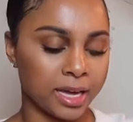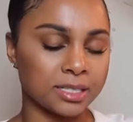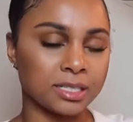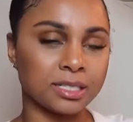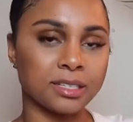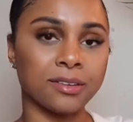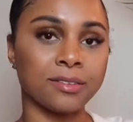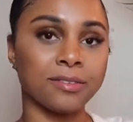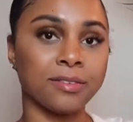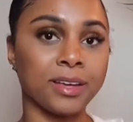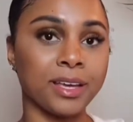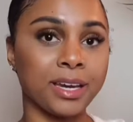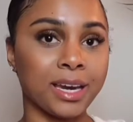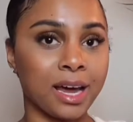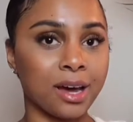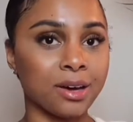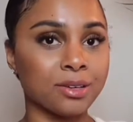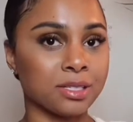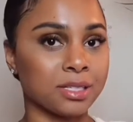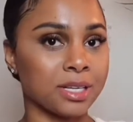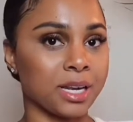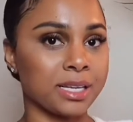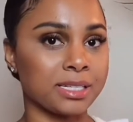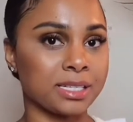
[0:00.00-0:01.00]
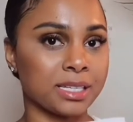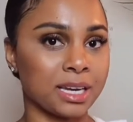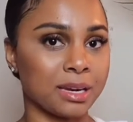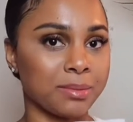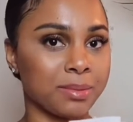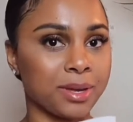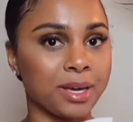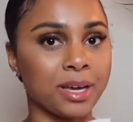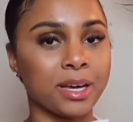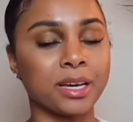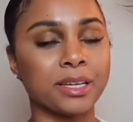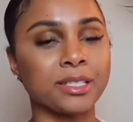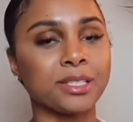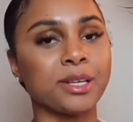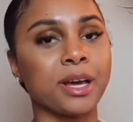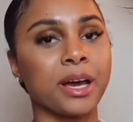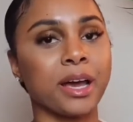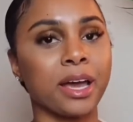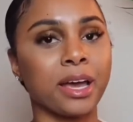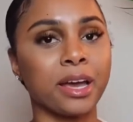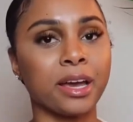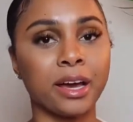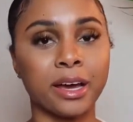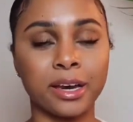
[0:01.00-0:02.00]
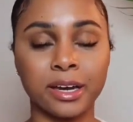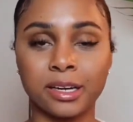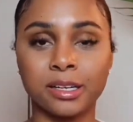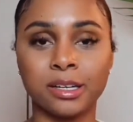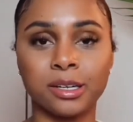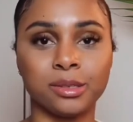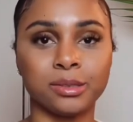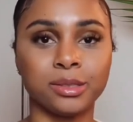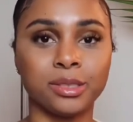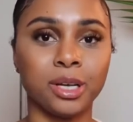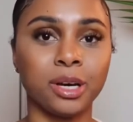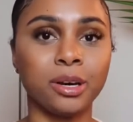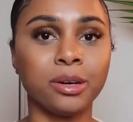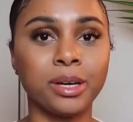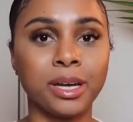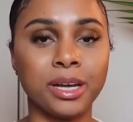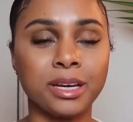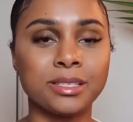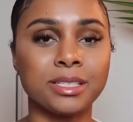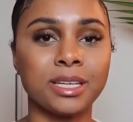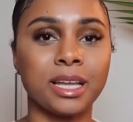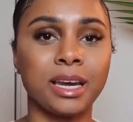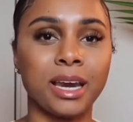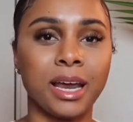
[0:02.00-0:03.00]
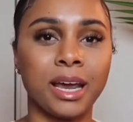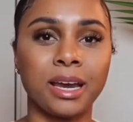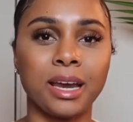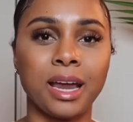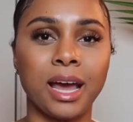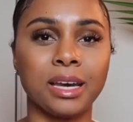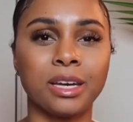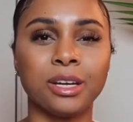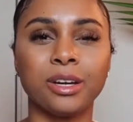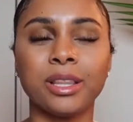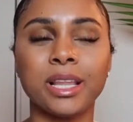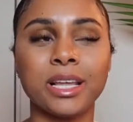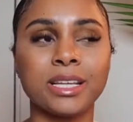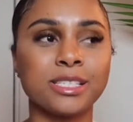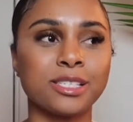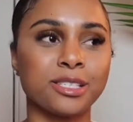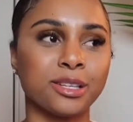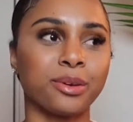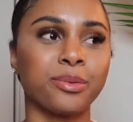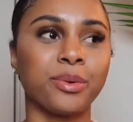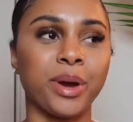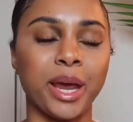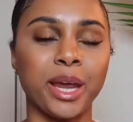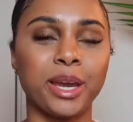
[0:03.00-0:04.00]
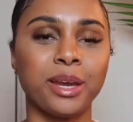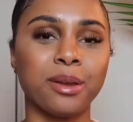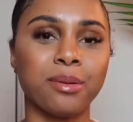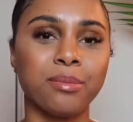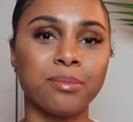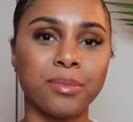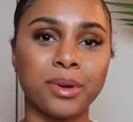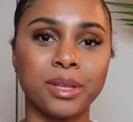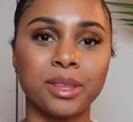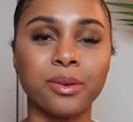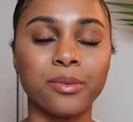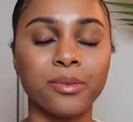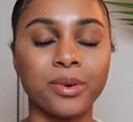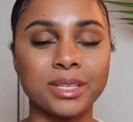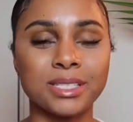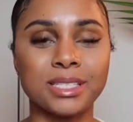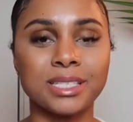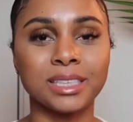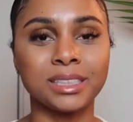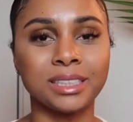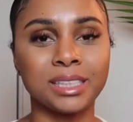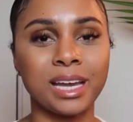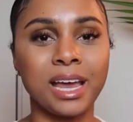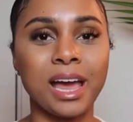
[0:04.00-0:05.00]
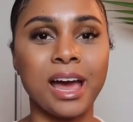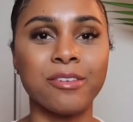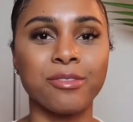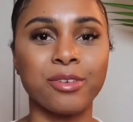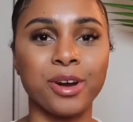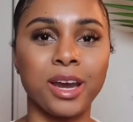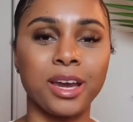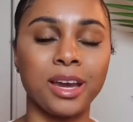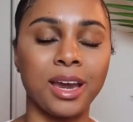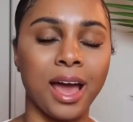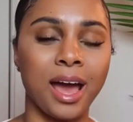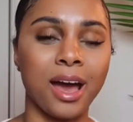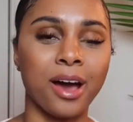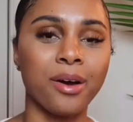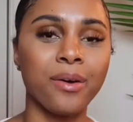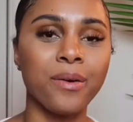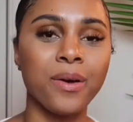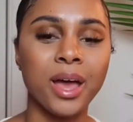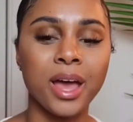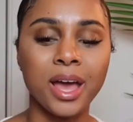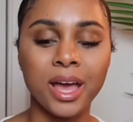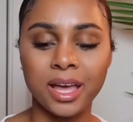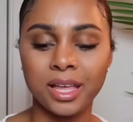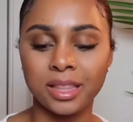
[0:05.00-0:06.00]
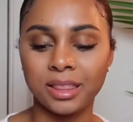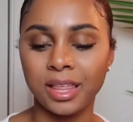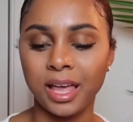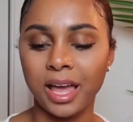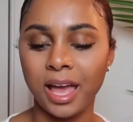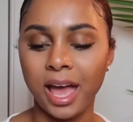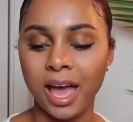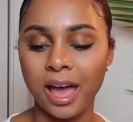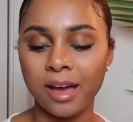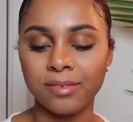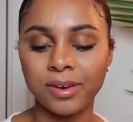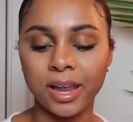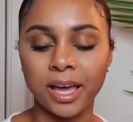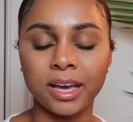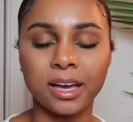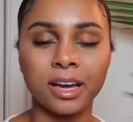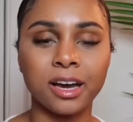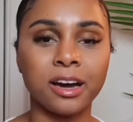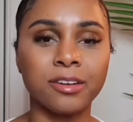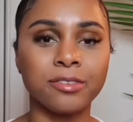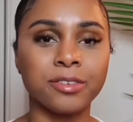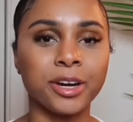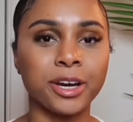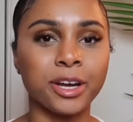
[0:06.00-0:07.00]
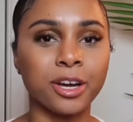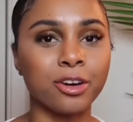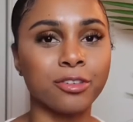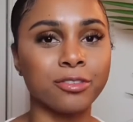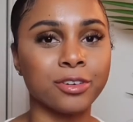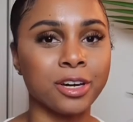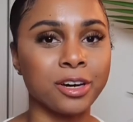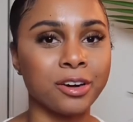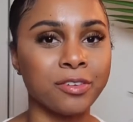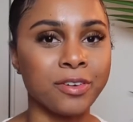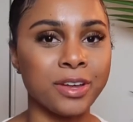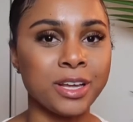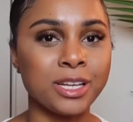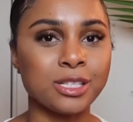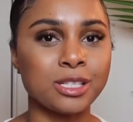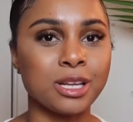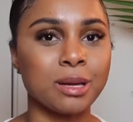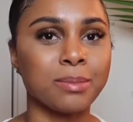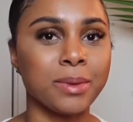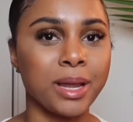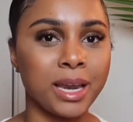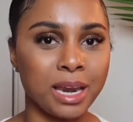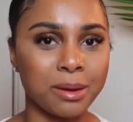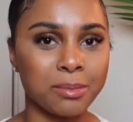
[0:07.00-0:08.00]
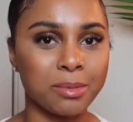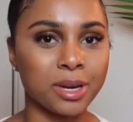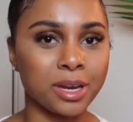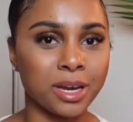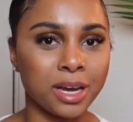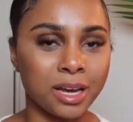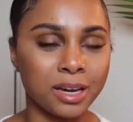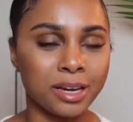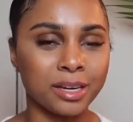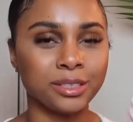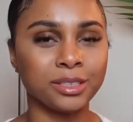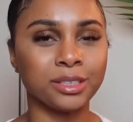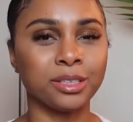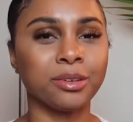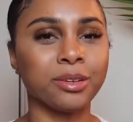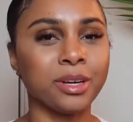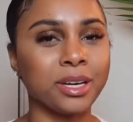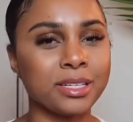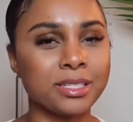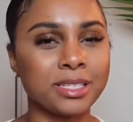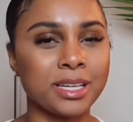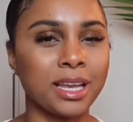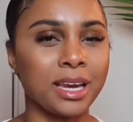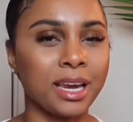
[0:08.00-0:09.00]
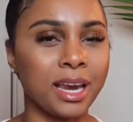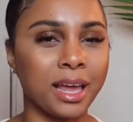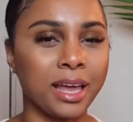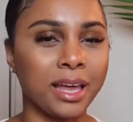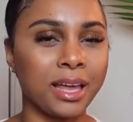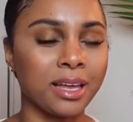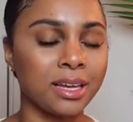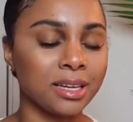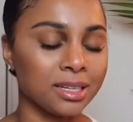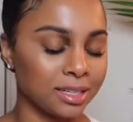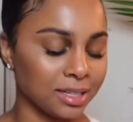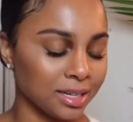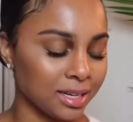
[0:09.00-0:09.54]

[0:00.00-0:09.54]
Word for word: the feet out so that's gonna be good so i can cut her little toenails at night i know that's so random but the ones that she have right now they have like covering over her feet so i'm not able to cut her toenails at night